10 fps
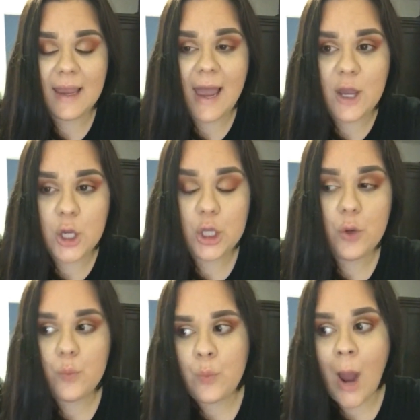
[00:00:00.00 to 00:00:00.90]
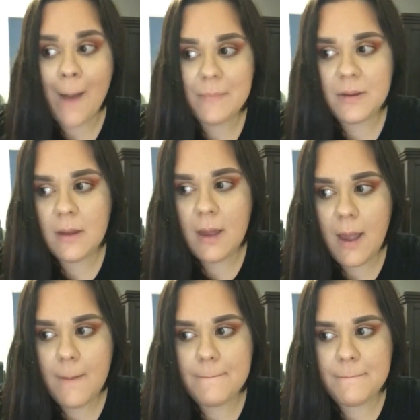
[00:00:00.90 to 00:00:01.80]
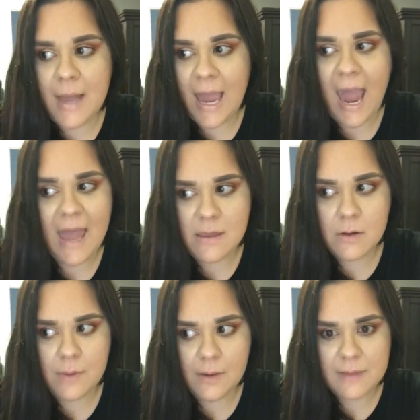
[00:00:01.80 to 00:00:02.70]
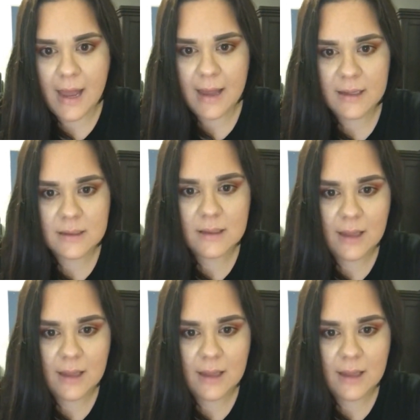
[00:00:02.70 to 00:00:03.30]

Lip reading: And like I couldn't wrap my head around that.